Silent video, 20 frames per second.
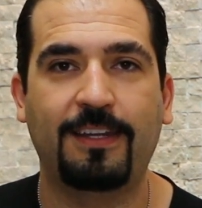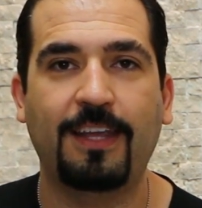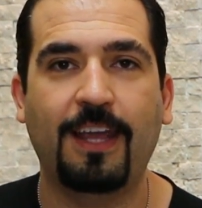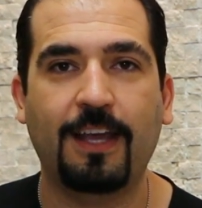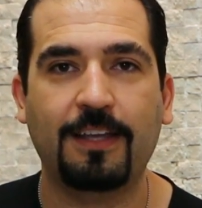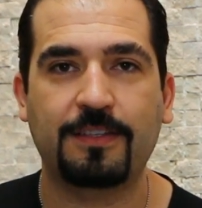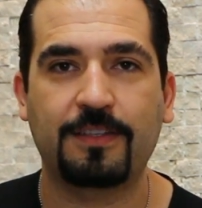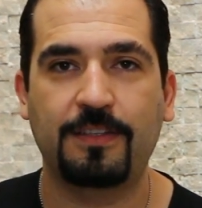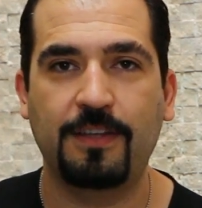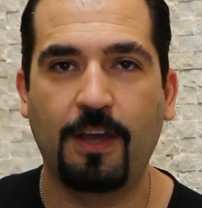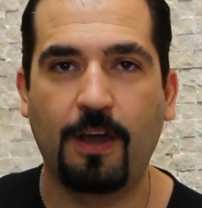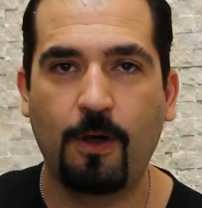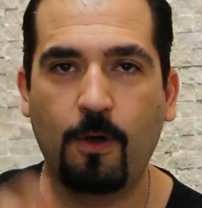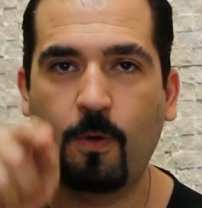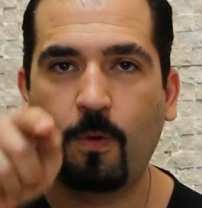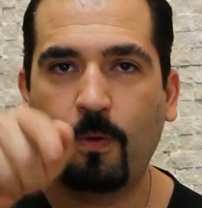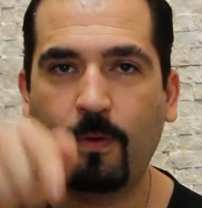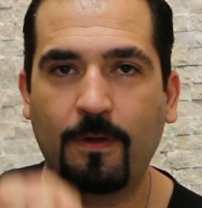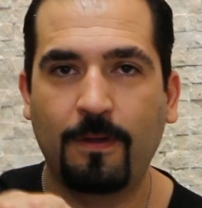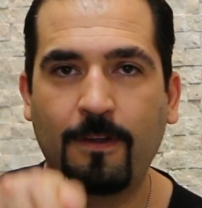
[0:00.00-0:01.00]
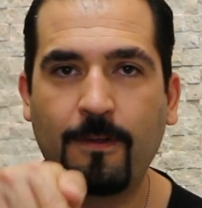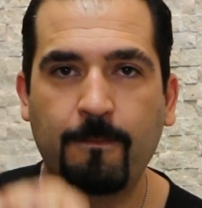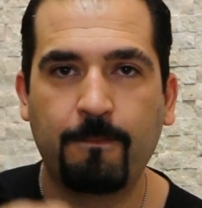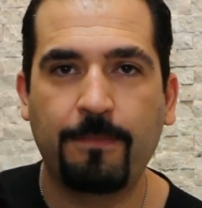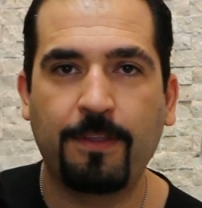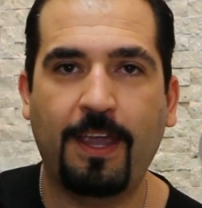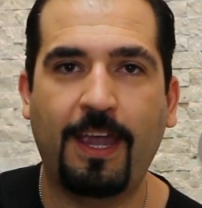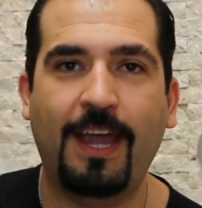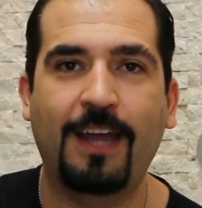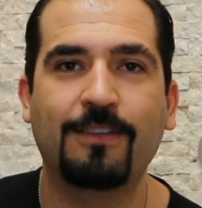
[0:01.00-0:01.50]
Yes, no?
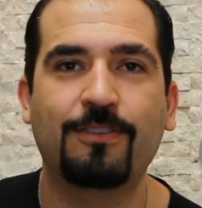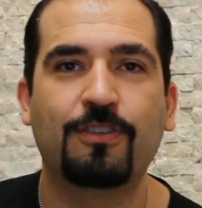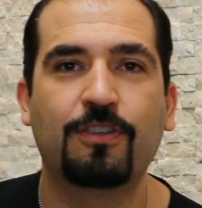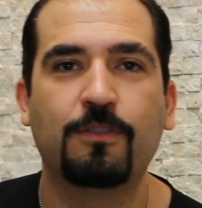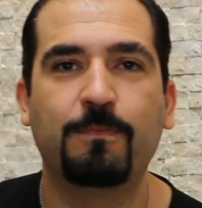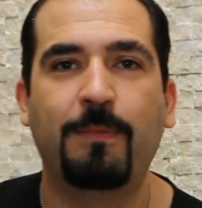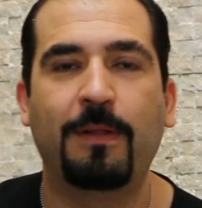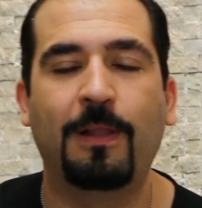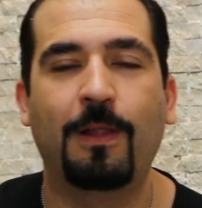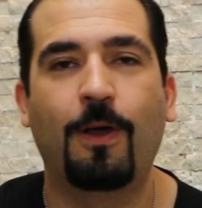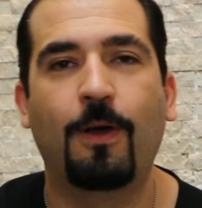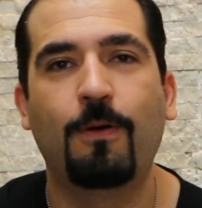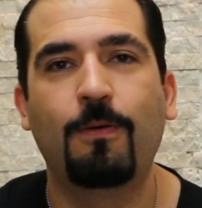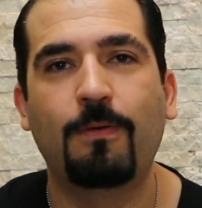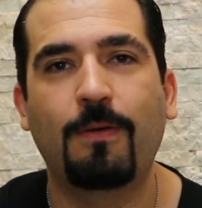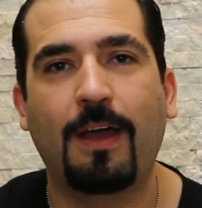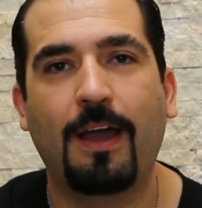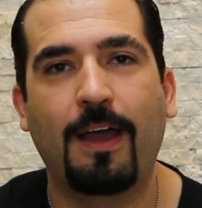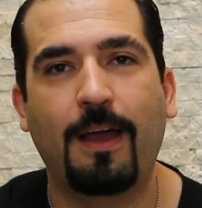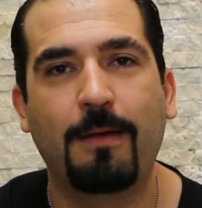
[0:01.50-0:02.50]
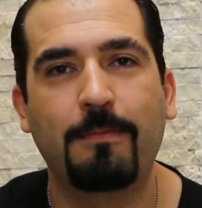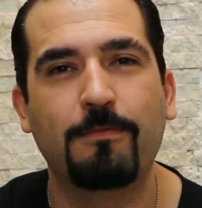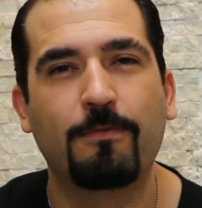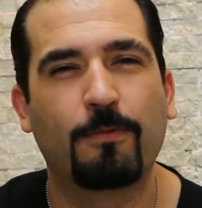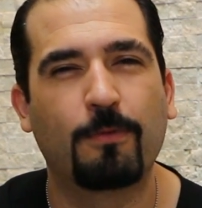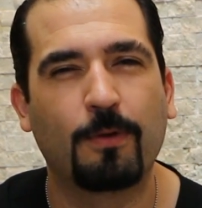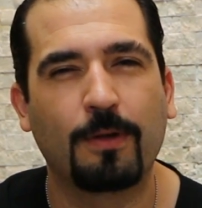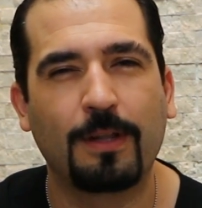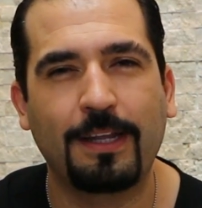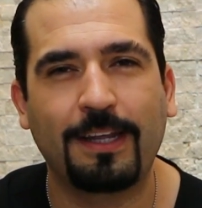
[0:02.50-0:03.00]
Answers below.
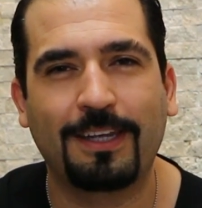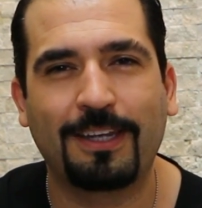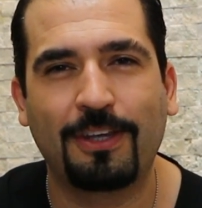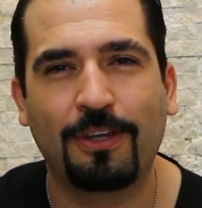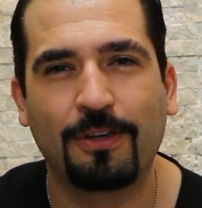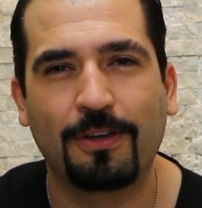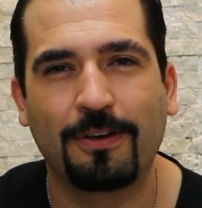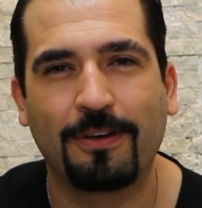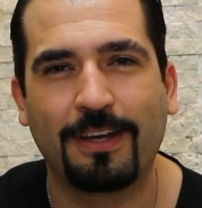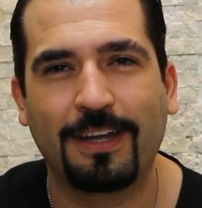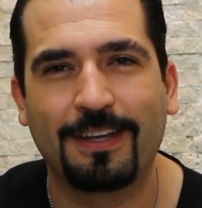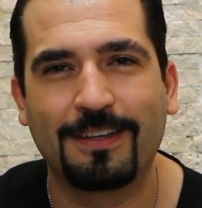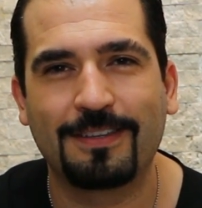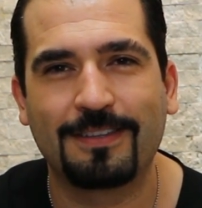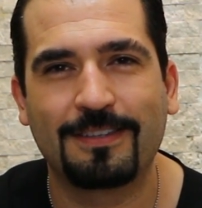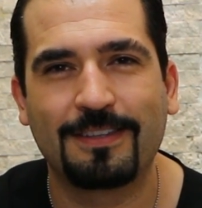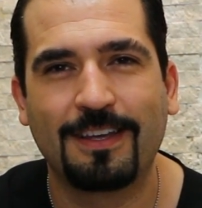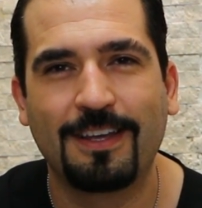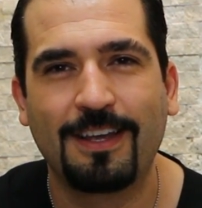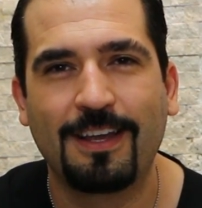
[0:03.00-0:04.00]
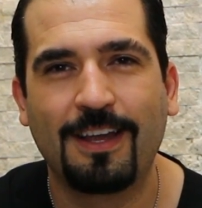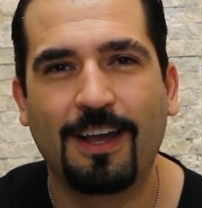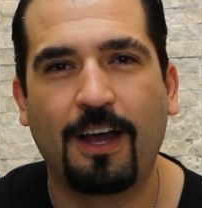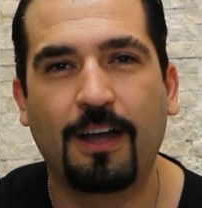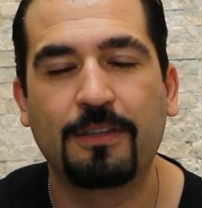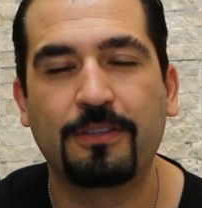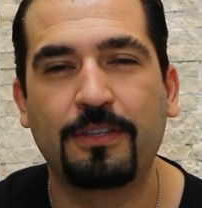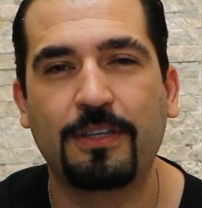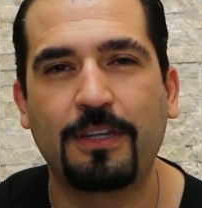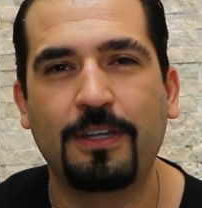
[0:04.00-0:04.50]
I'm really curious.
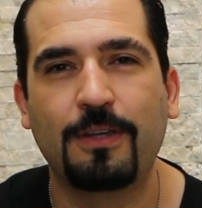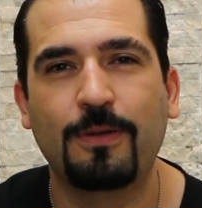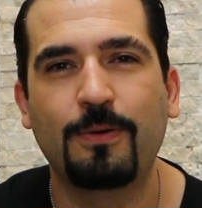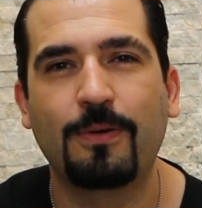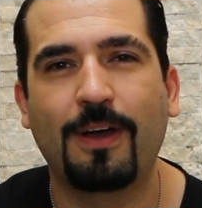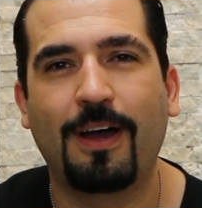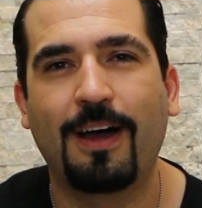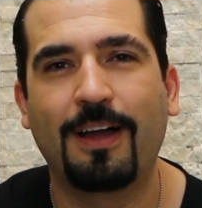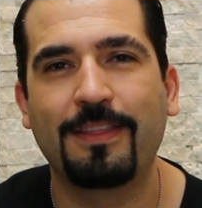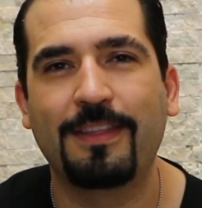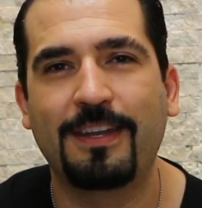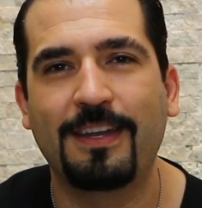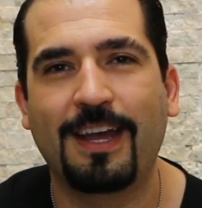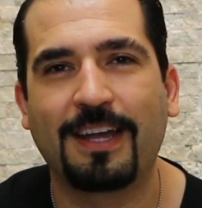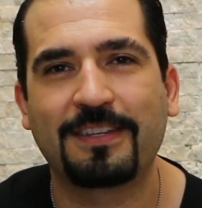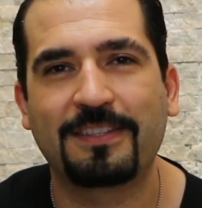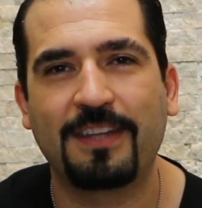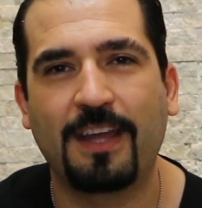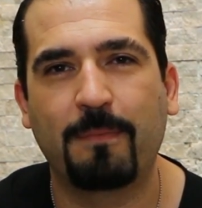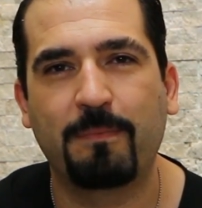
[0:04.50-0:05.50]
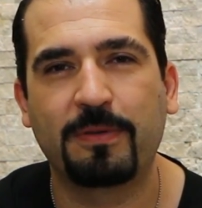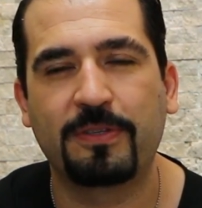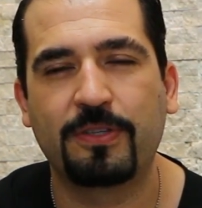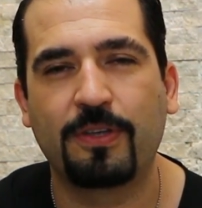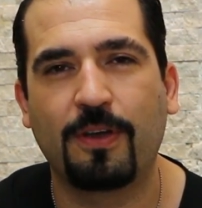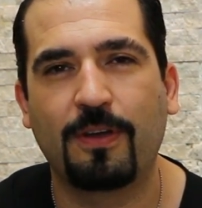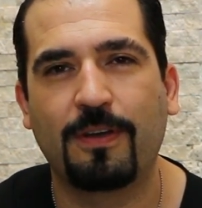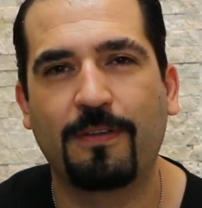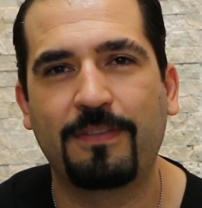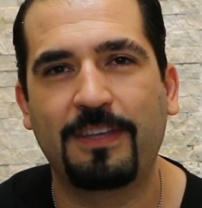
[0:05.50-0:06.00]
I'll see you on the next
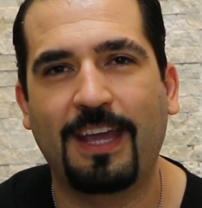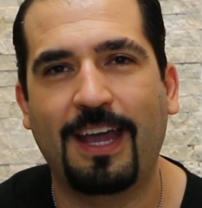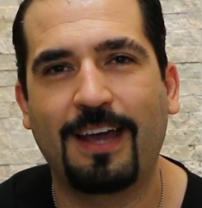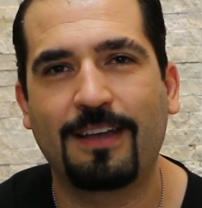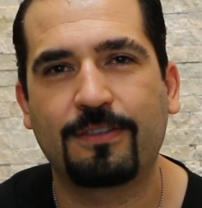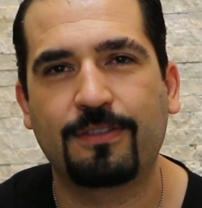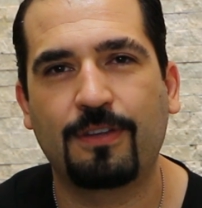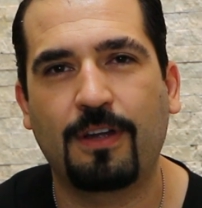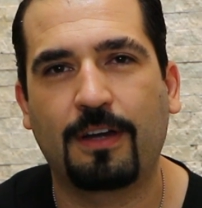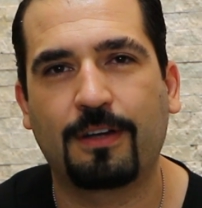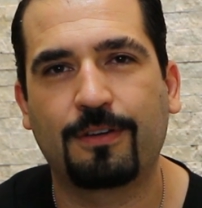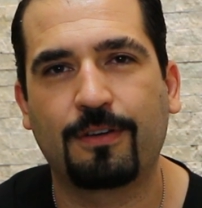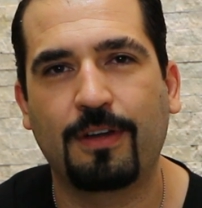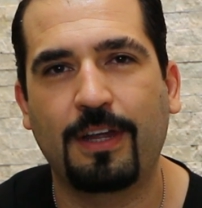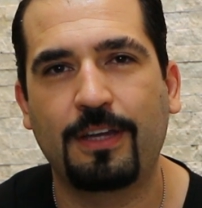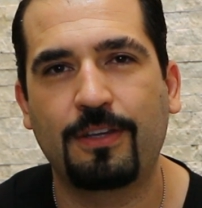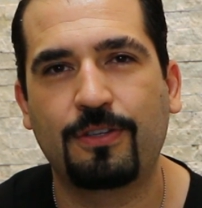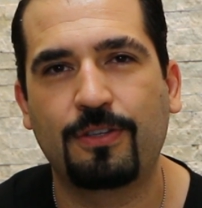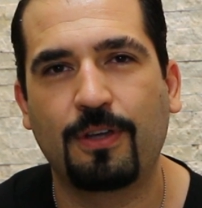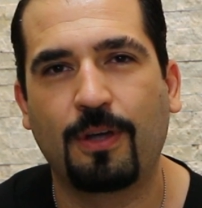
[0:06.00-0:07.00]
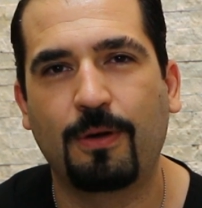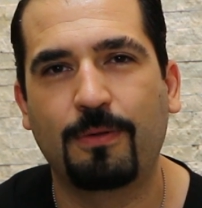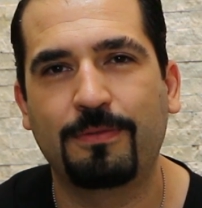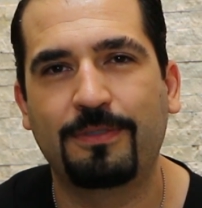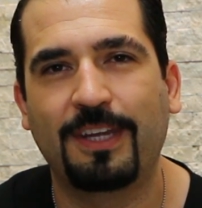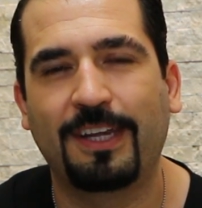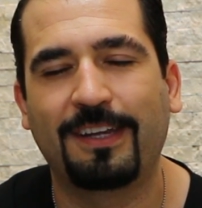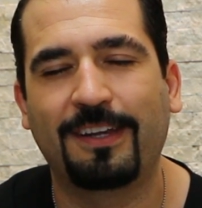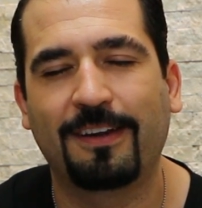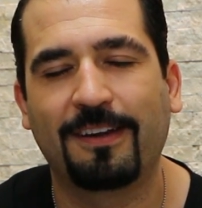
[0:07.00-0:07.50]
episode of the Ask Dr. A show.
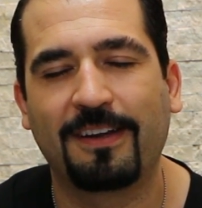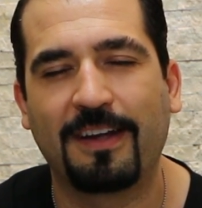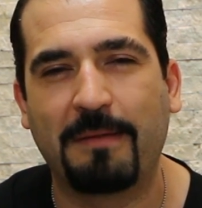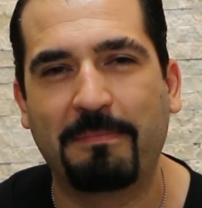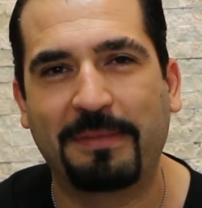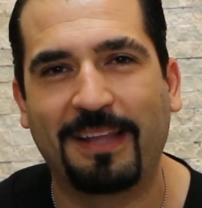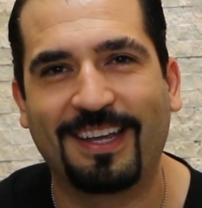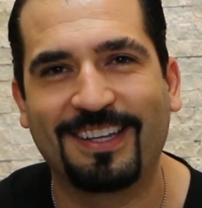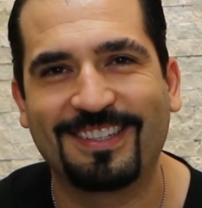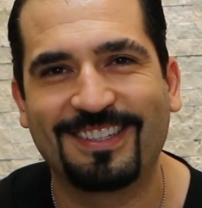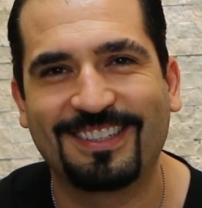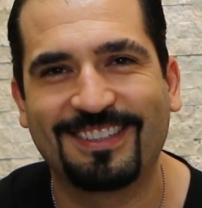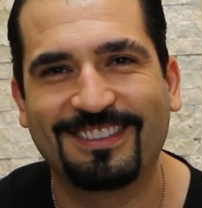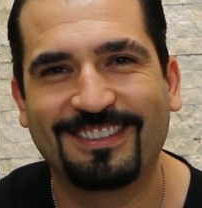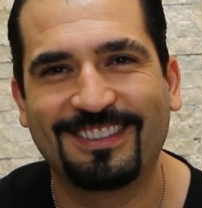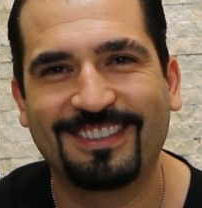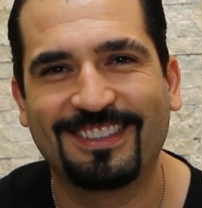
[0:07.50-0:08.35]
Take care and God bless.